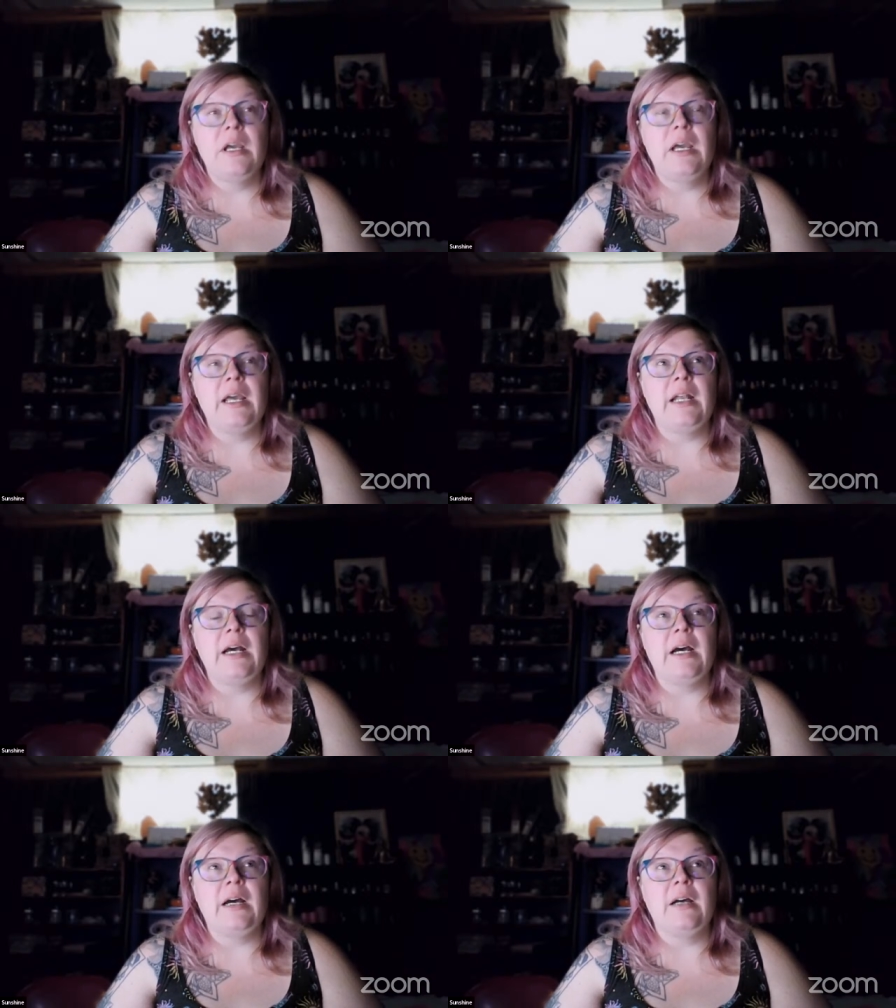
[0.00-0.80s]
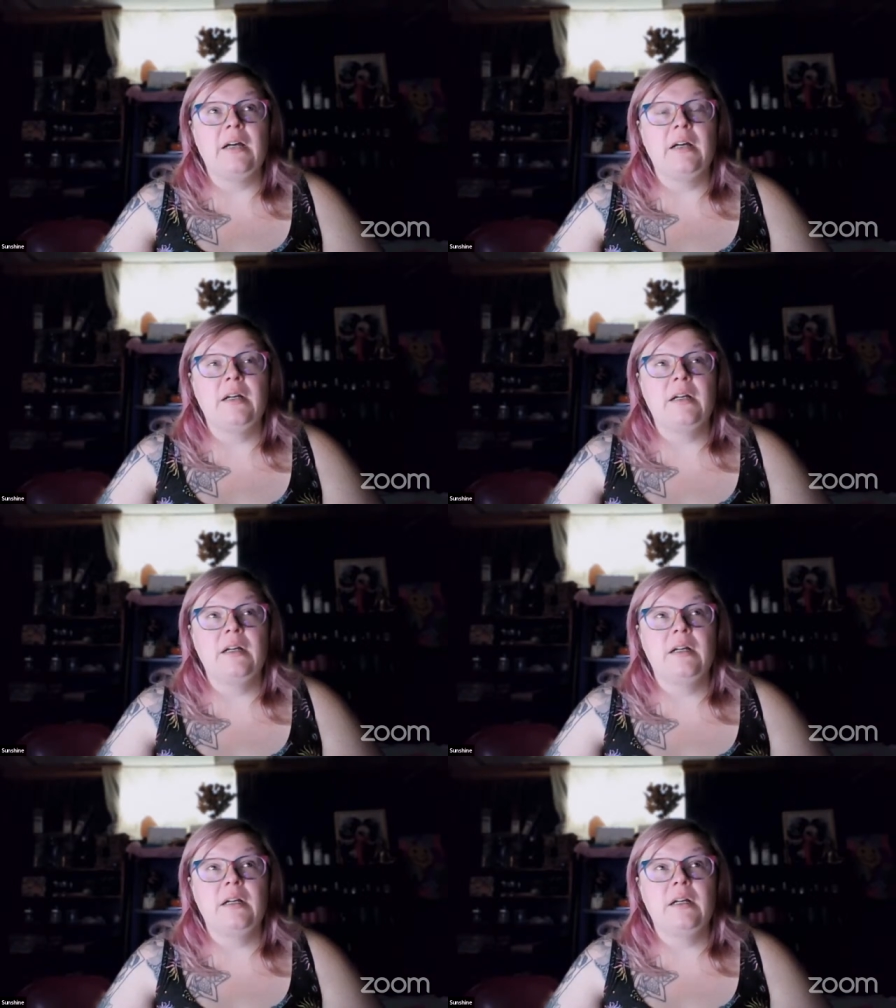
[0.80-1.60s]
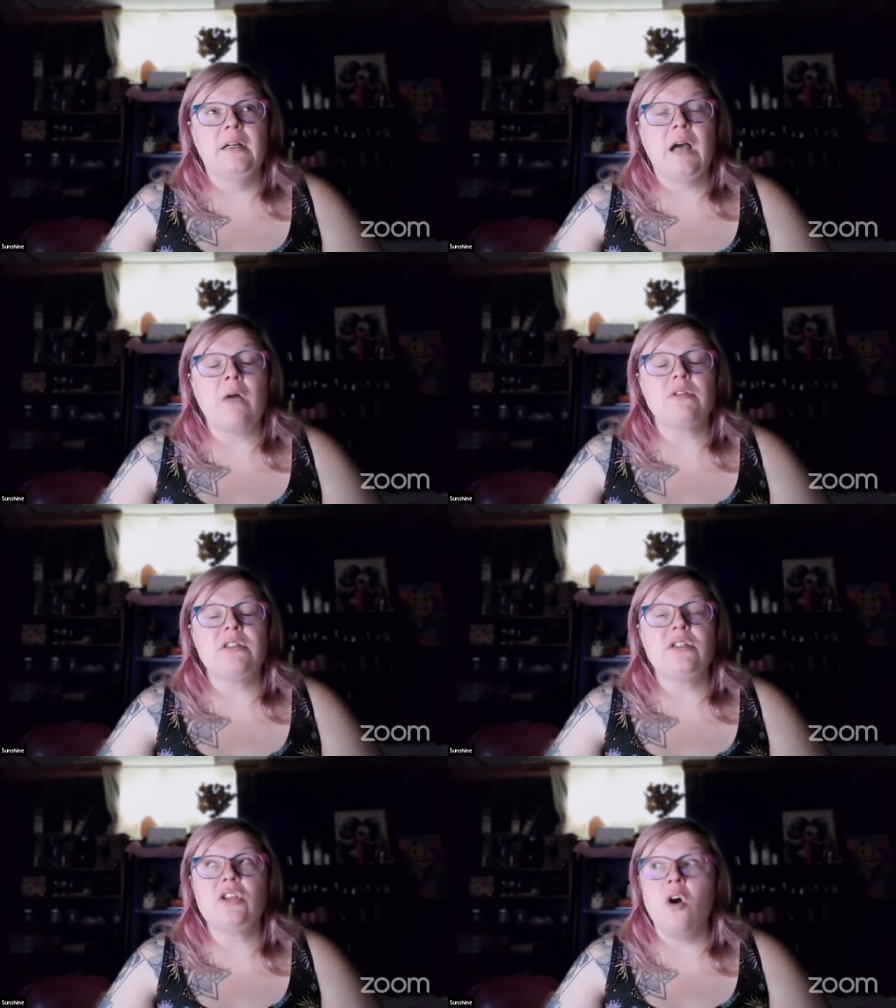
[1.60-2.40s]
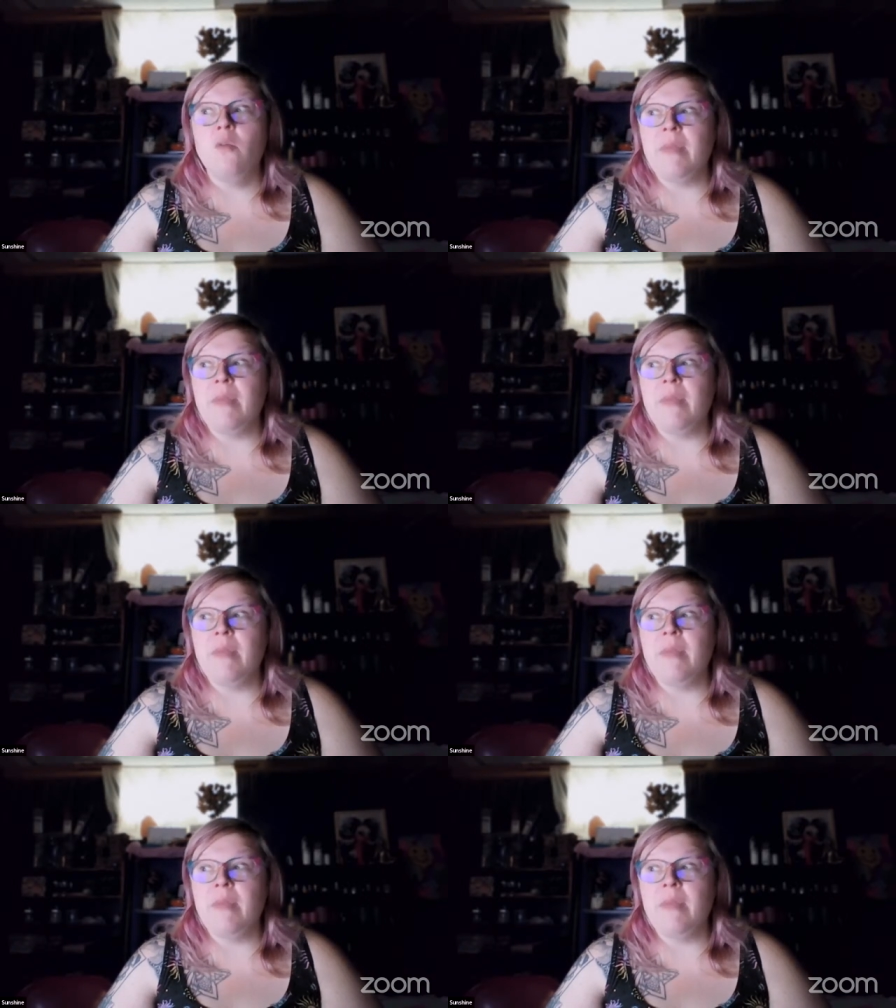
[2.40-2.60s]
And I was so